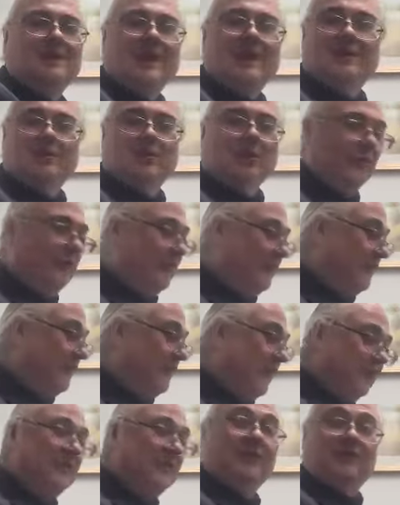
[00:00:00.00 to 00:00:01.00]
Yeah, it all
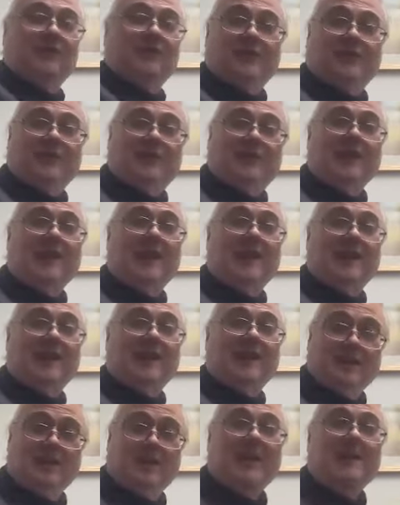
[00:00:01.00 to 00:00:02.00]
fits into the
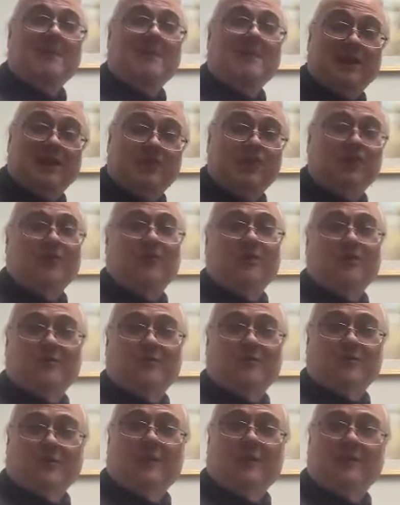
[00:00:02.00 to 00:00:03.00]
scale of A
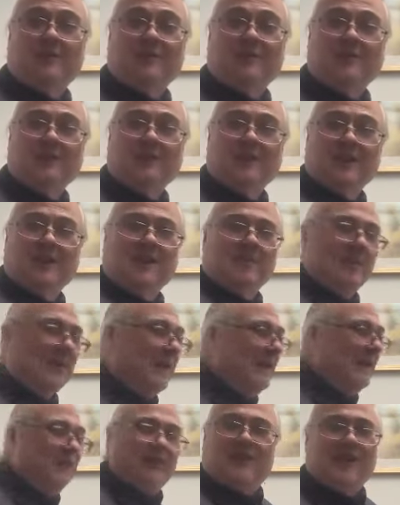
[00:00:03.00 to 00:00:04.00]
major, right?
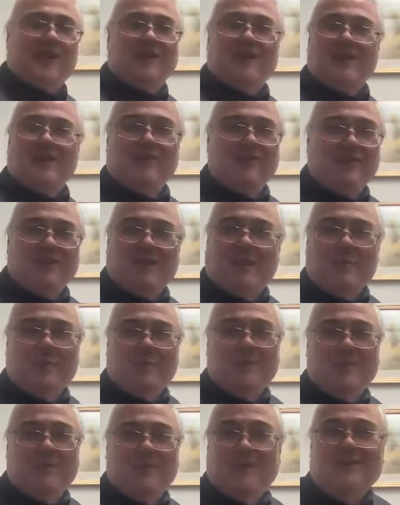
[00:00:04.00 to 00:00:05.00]
But I just can't hear it that
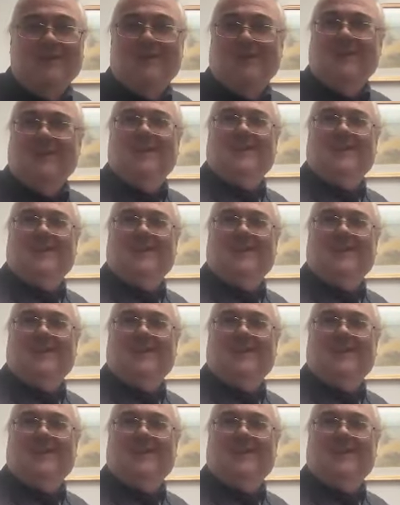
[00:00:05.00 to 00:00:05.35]
way.